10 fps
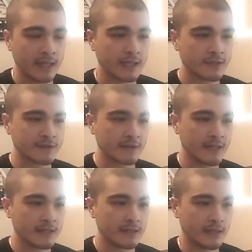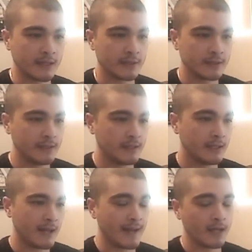Just like,
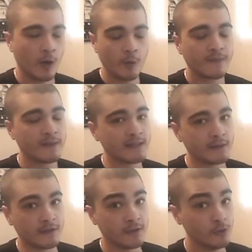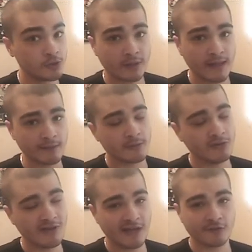I hope the new trailer you
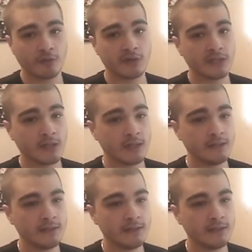guys are working on